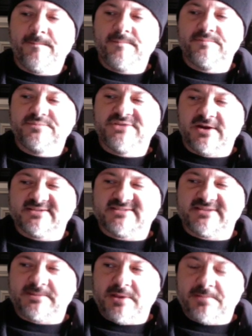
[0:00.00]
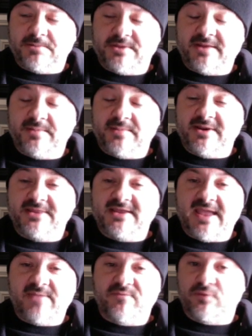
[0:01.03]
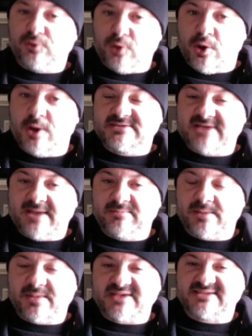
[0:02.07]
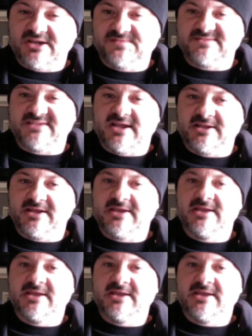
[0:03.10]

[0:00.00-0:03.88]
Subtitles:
Starting to see people that have been in the game for a long time, like myself, selling.